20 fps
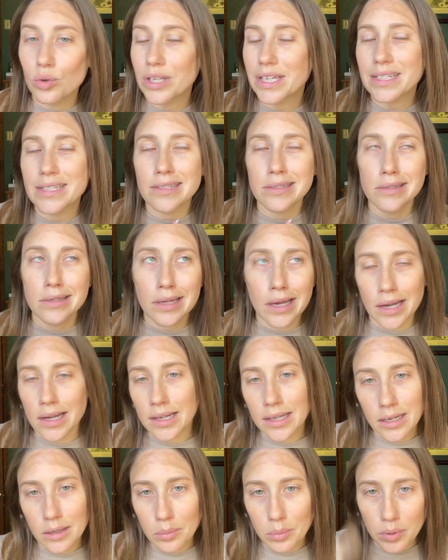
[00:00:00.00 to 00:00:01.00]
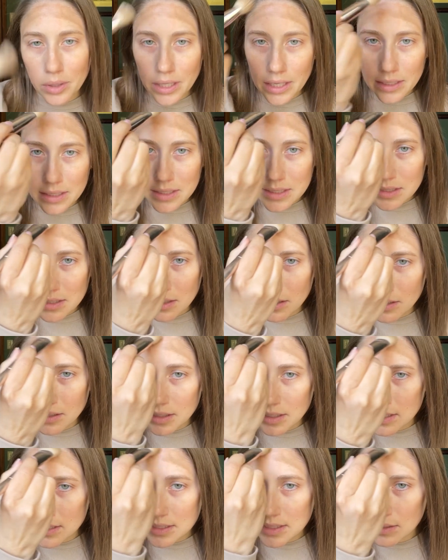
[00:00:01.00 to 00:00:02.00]
it's not gonna blend as good
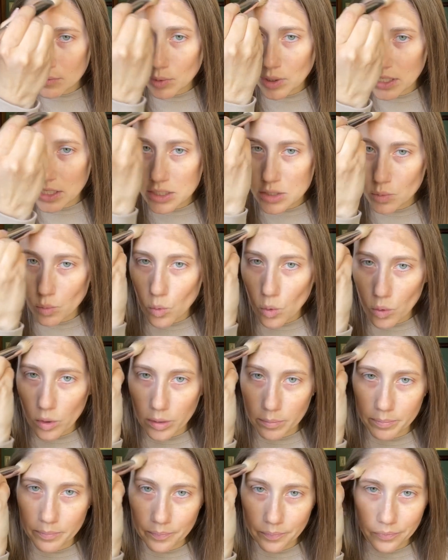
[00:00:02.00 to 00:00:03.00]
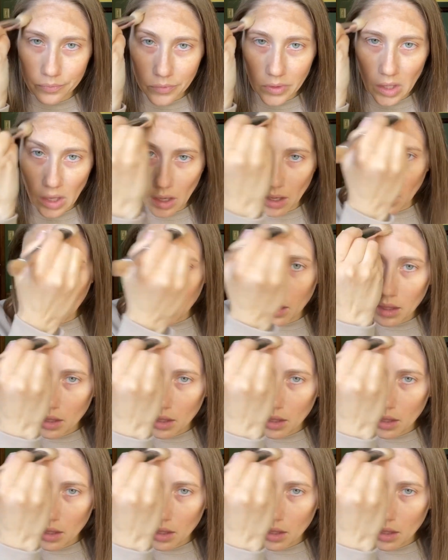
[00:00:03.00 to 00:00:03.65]
as when it's warm. Okay,